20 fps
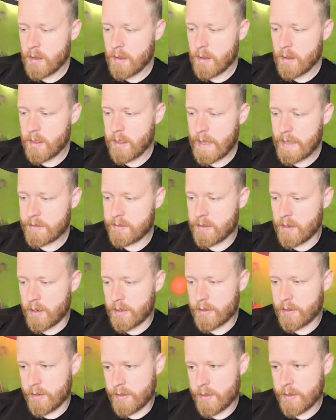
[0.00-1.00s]
That's
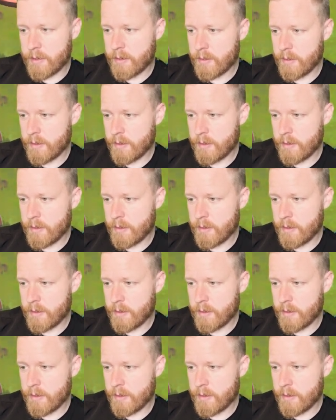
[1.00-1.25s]
not good.